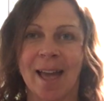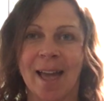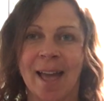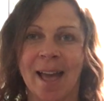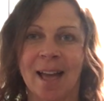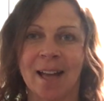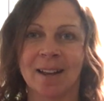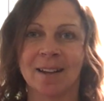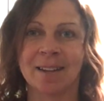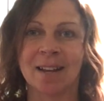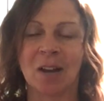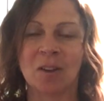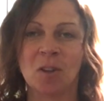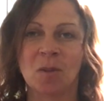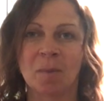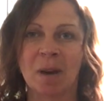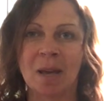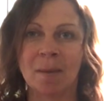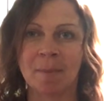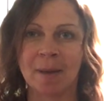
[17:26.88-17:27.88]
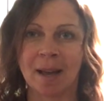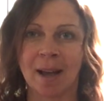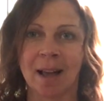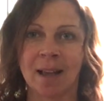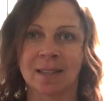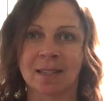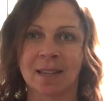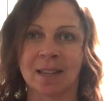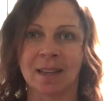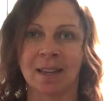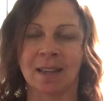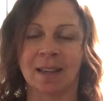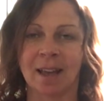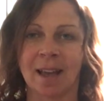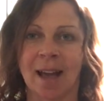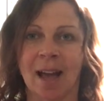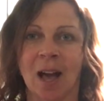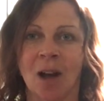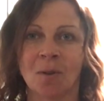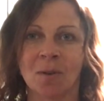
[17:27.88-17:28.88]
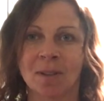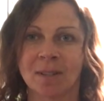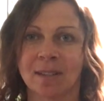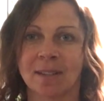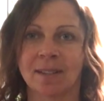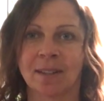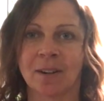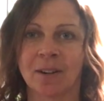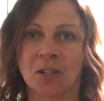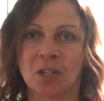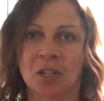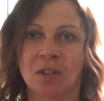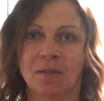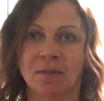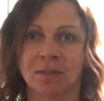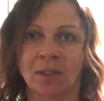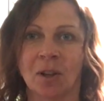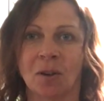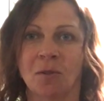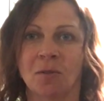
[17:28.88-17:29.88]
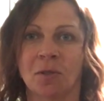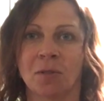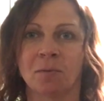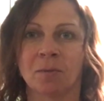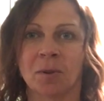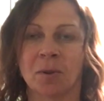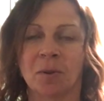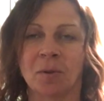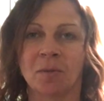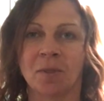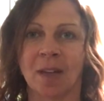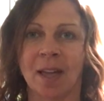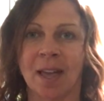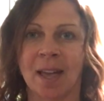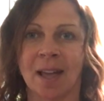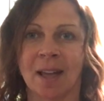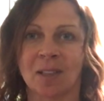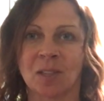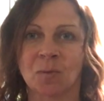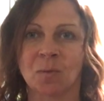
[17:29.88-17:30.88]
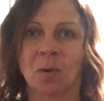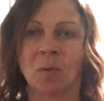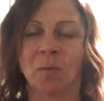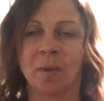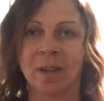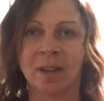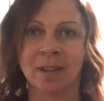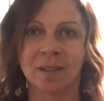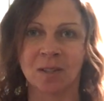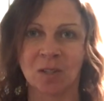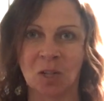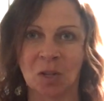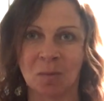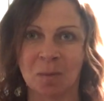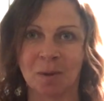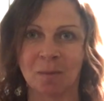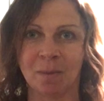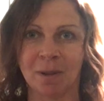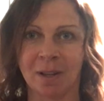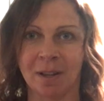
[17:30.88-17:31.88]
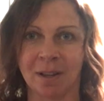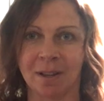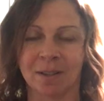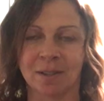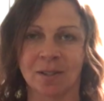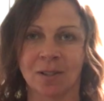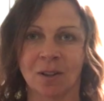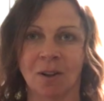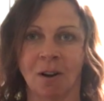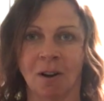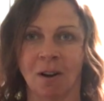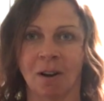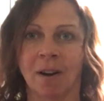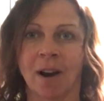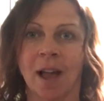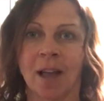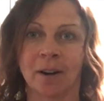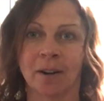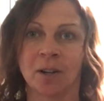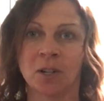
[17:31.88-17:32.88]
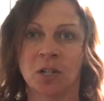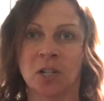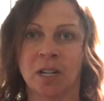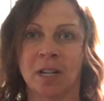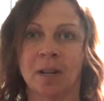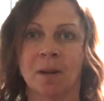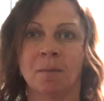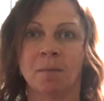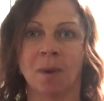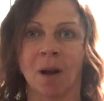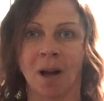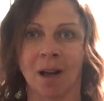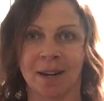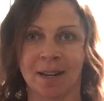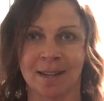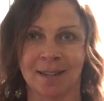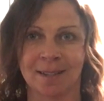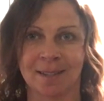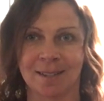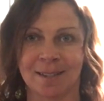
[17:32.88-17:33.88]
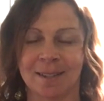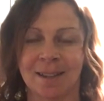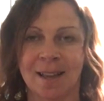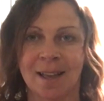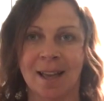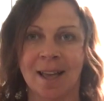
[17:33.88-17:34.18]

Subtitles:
And now you might be asking, how does this energy flow through the hands? Well, we as human beings are energy bodies.